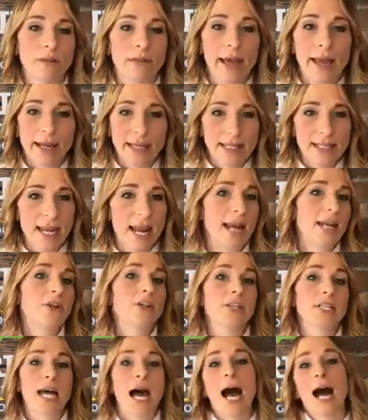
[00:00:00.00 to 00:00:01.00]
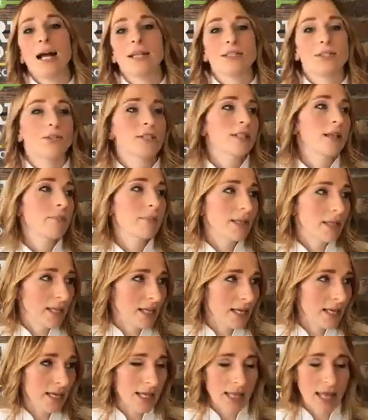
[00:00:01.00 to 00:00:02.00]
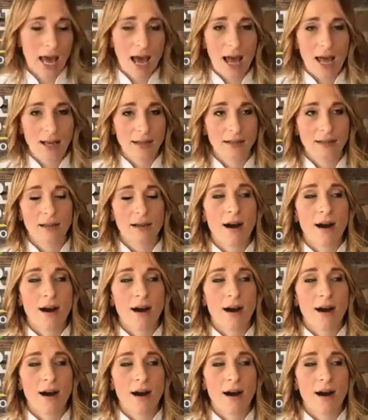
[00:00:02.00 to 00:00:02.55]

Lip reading: like tater tots or something like that,